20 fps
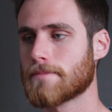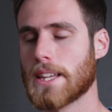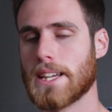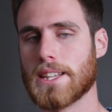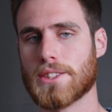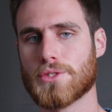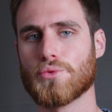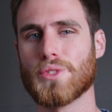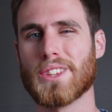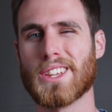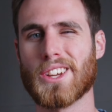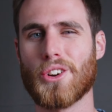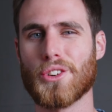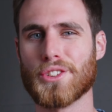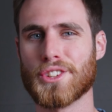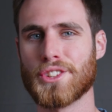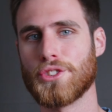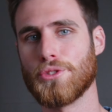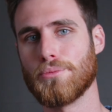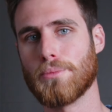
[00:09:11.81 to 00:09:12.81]
it's really
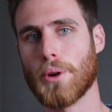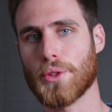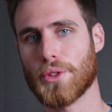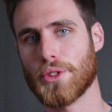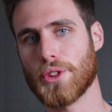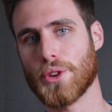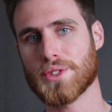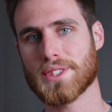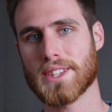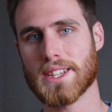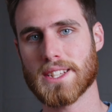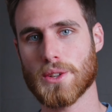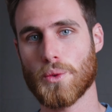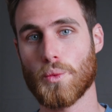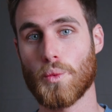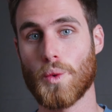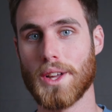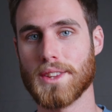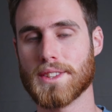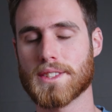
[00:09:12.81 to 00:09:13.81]
hard to do both of those things
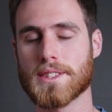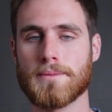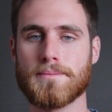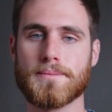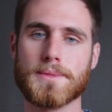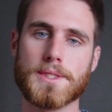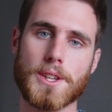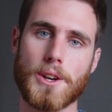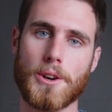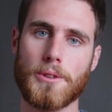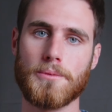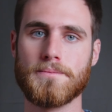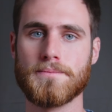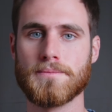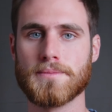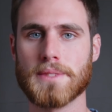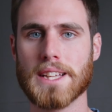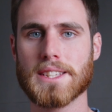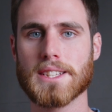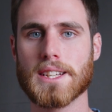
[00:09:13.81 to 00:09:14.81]
at once. So
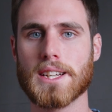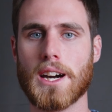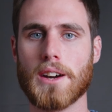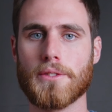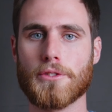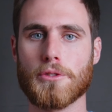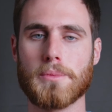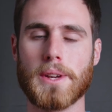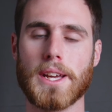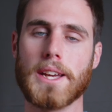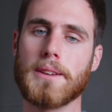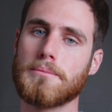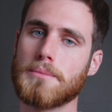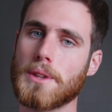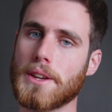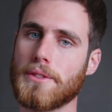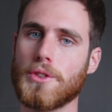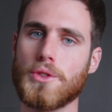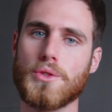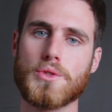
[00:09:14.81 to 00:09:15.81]
that's a con for me,
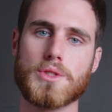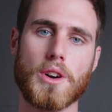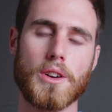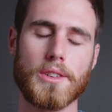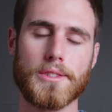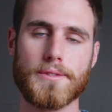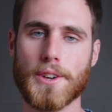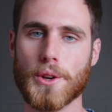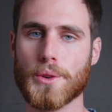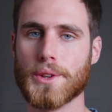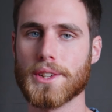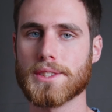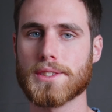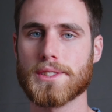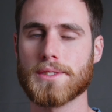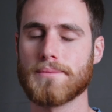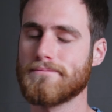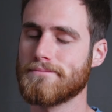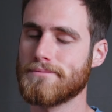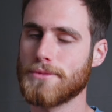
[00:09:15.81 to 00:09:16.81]
but if you use
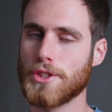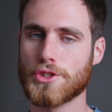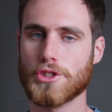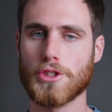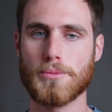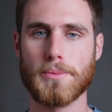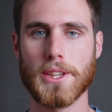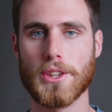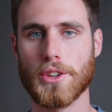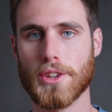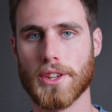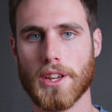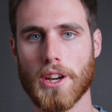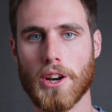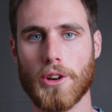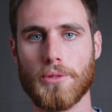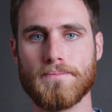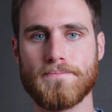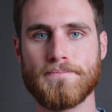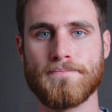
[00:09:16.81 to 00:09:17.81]
autofocus, you should be good to go.